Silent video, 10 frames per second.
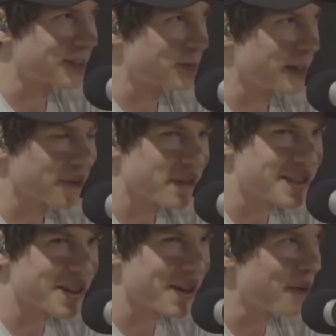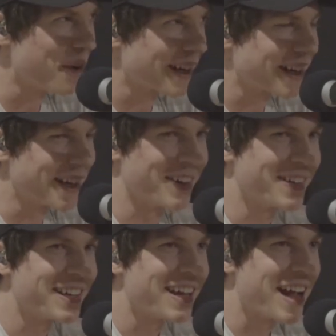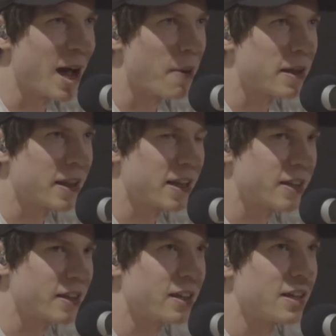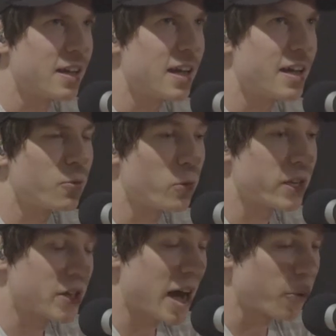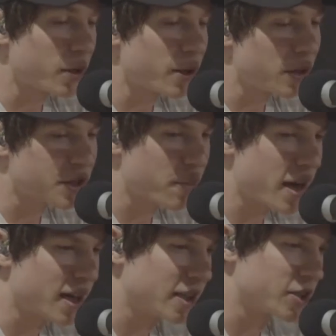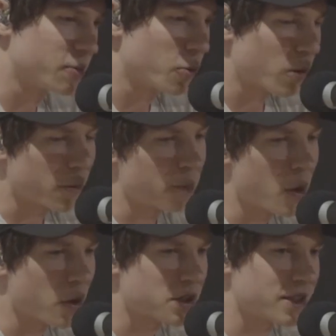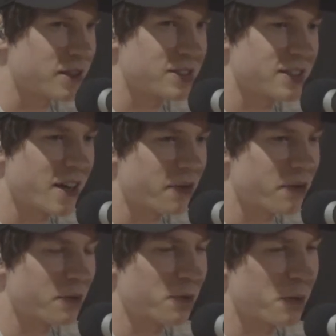riff. That's all I want to know. And then, which I really wish I paid attention more, but most of the stuff from